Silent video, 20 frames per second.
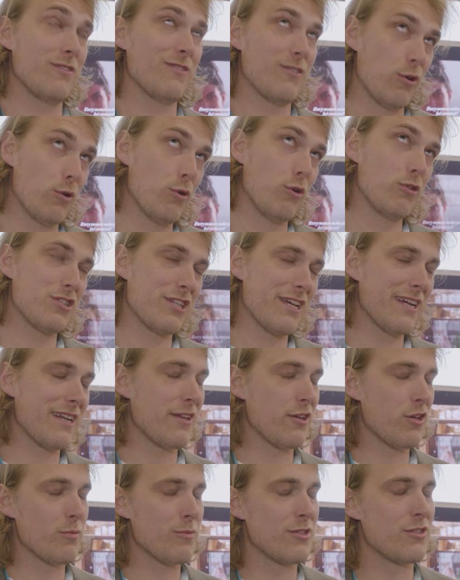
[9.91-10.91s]
losing the
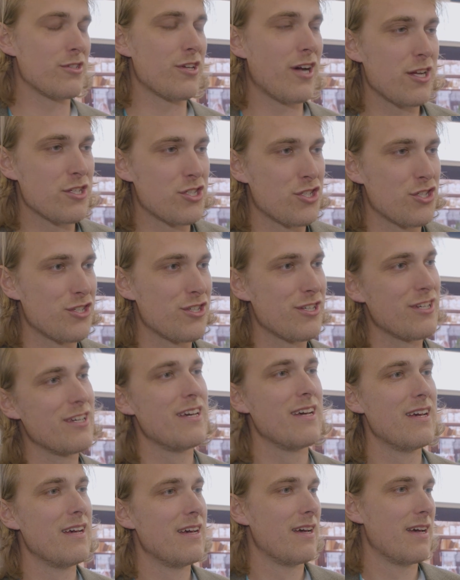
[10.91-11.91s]
human touch
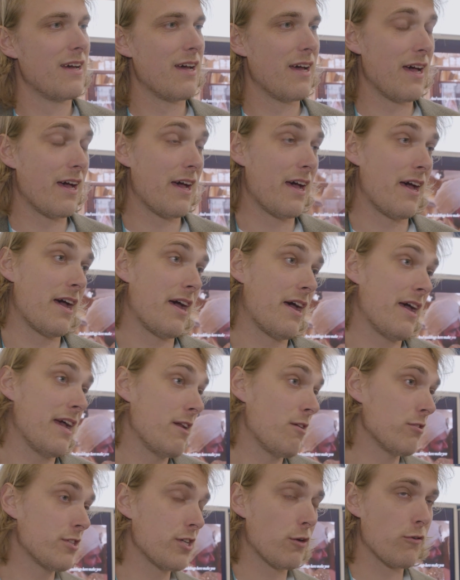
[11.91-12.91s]
in
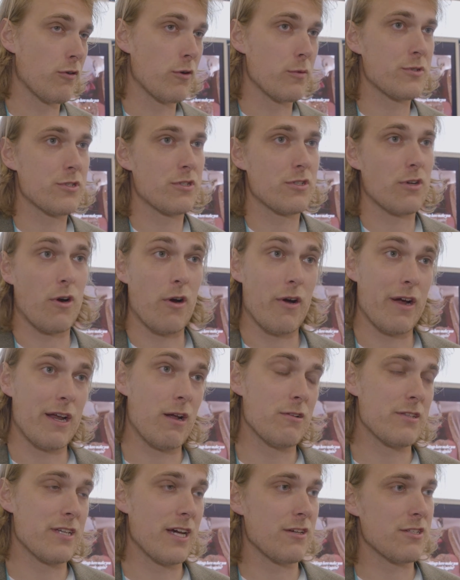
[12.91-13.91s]
hotel groups or in
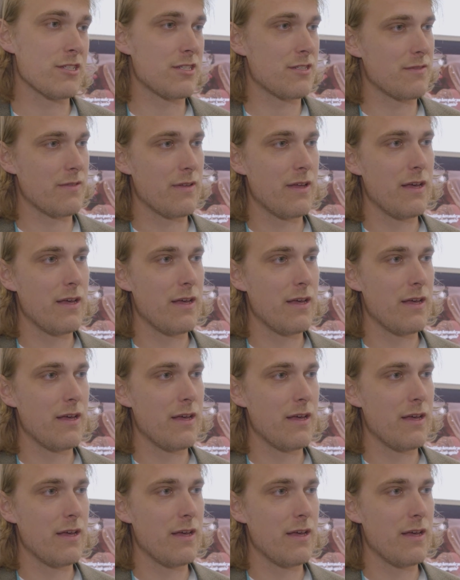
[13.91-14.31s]
hotels.